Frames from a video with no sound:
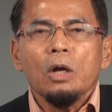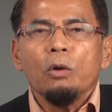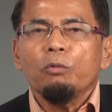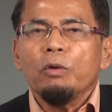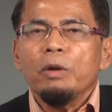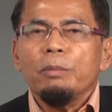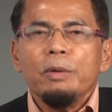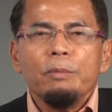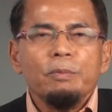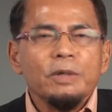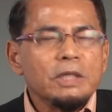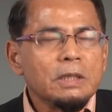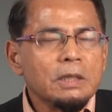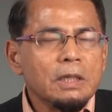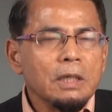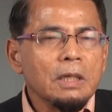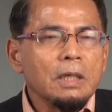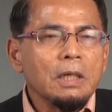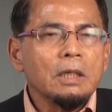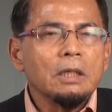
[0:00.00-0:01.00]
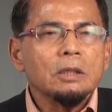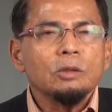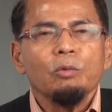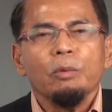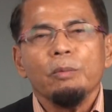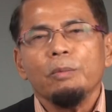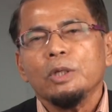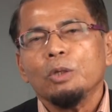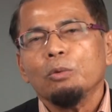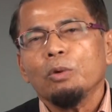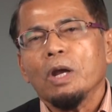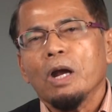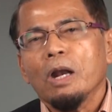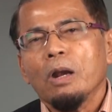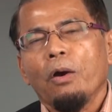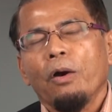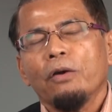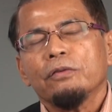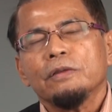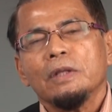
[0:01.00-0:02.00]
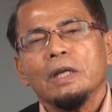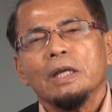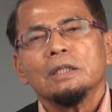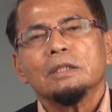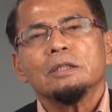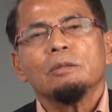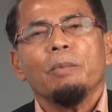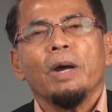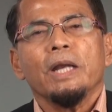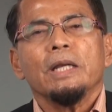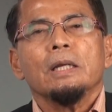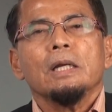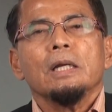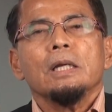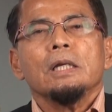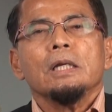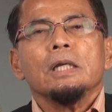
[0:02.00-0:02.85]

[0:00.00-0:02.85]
we may be sinners, we may be doing a lot of things, but